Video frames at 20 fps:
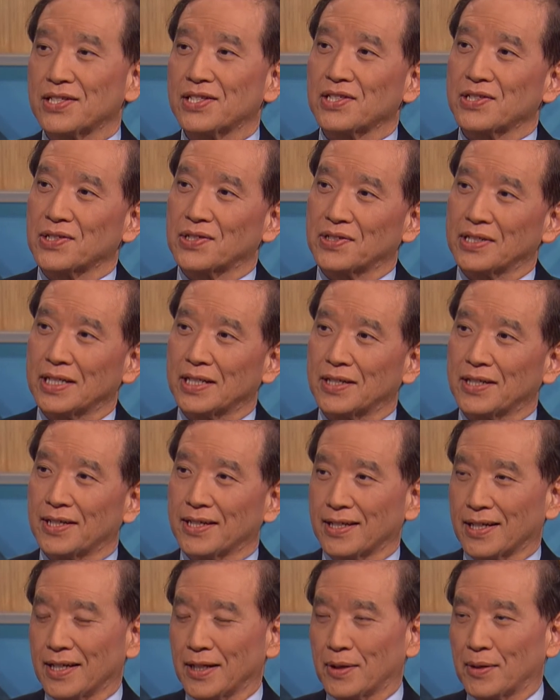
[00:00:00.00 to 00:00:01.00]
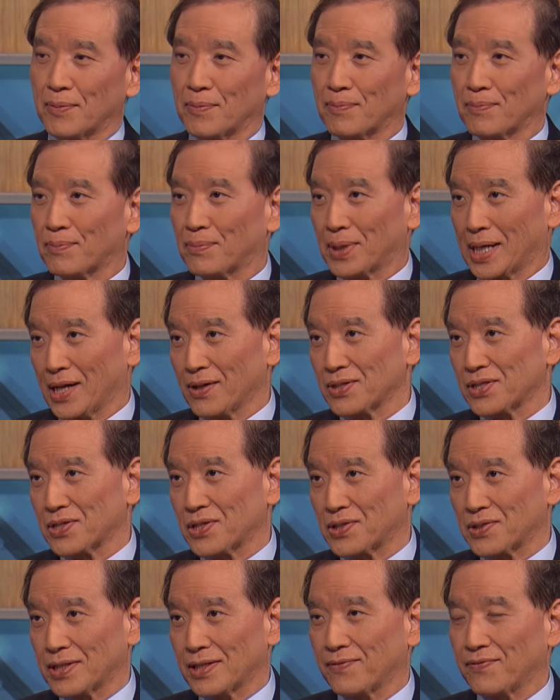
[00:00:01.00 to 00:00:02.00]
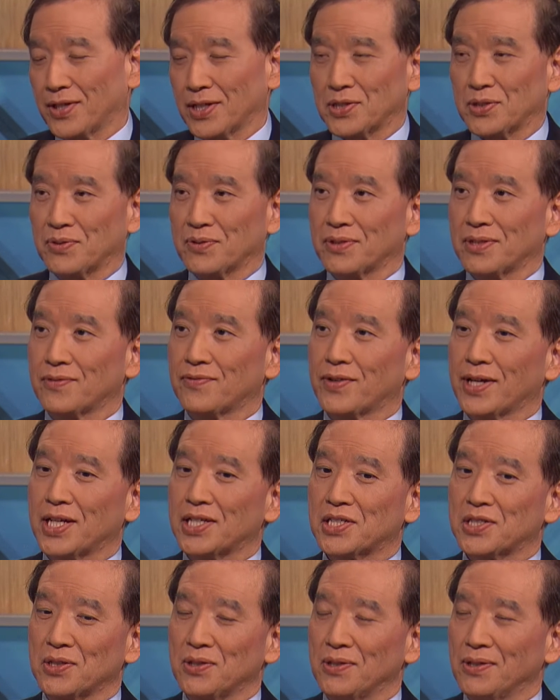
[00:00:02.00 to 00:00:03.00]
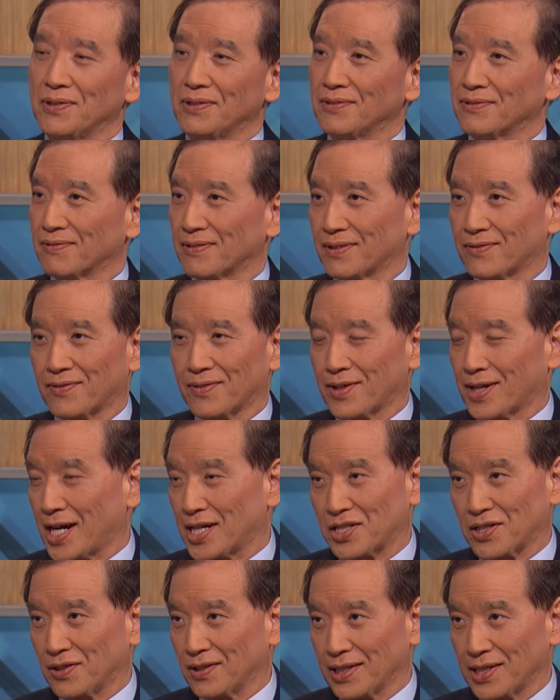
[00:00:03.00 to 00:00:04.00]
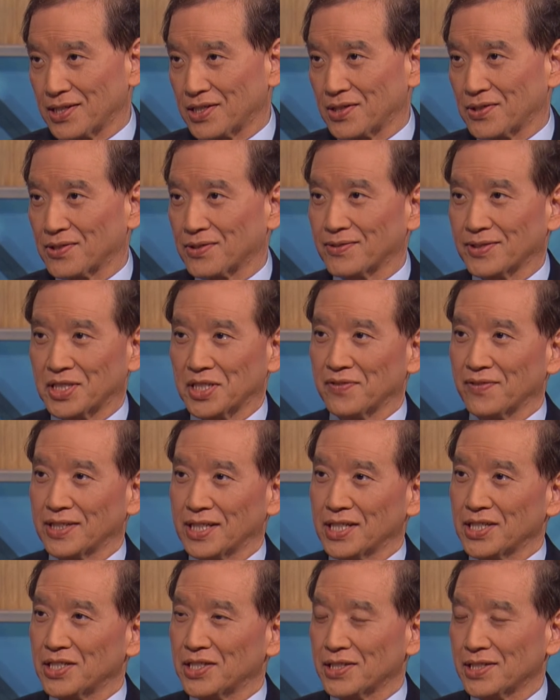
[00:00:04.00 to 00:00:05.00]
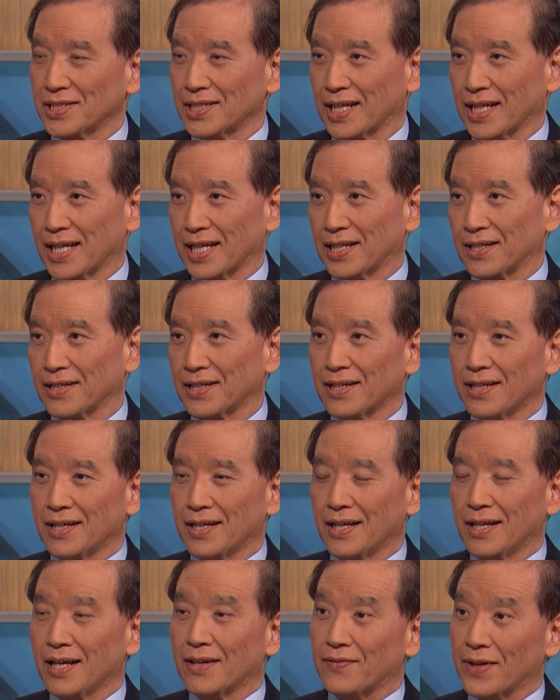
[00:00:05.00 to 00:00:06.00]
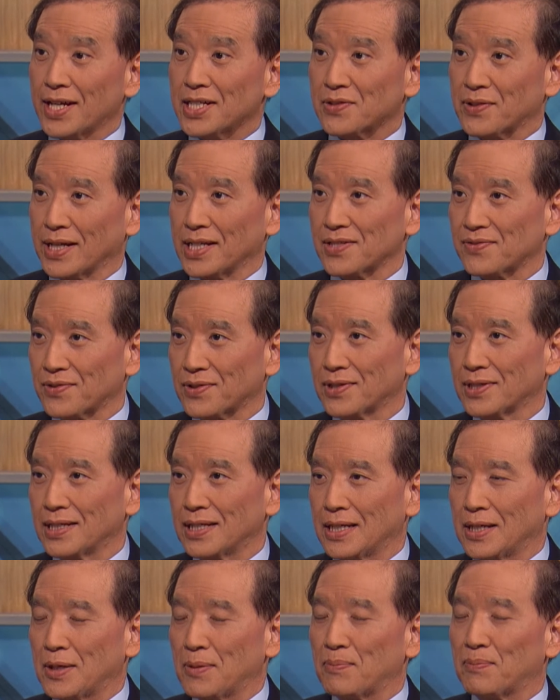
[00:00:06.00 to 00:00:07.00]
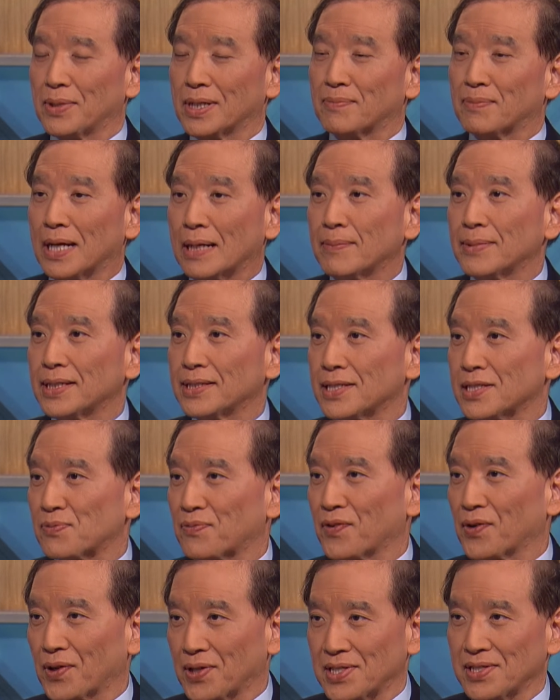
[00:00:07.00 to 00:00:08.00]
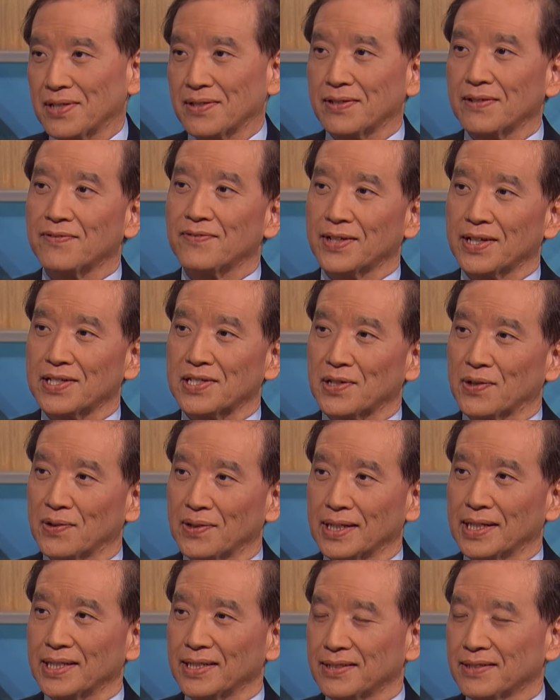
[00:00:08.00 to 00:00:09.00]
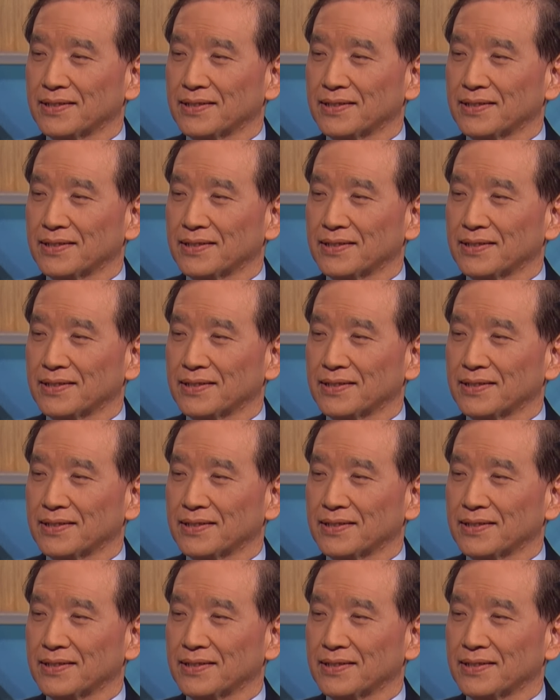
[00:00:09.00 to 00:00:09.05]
surgery, brow surgery, facial fractional laser rejuvenation, and fat transfer, but primarily just focused on the face only.